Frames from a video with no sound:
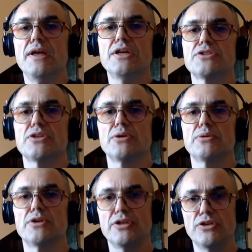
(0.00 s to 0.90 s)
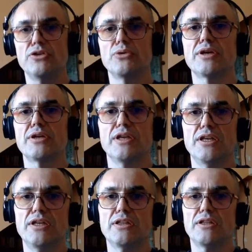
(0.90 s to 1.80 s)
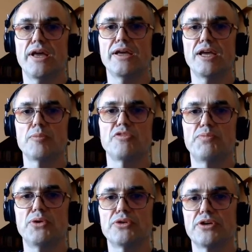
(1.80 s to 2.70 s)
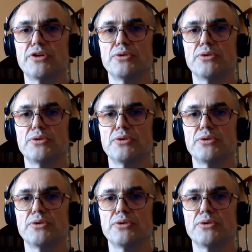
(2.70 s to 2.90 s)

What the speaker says: So you can, in a game of poker,